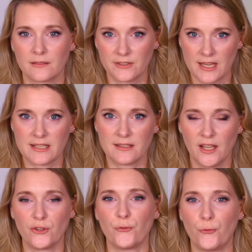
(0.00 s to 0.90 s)

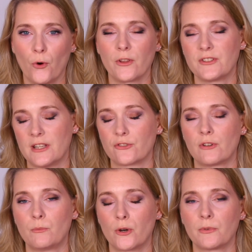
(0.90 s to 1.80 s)
tested for the
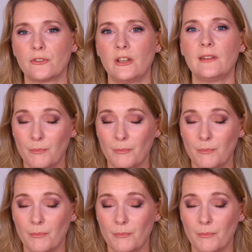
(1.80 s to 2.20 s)
sunscreen properties,